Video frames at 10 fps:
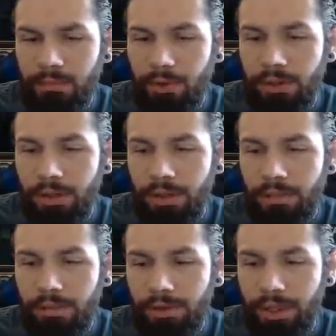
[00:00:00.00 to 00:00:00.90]

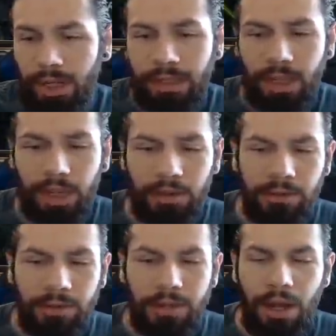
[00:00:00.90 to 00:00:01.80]
returning
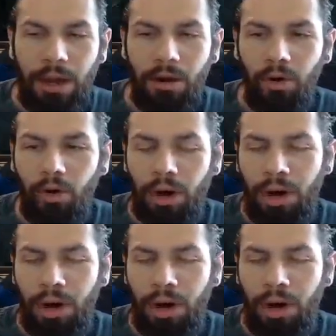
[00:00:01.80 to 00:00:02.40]
projectiles, or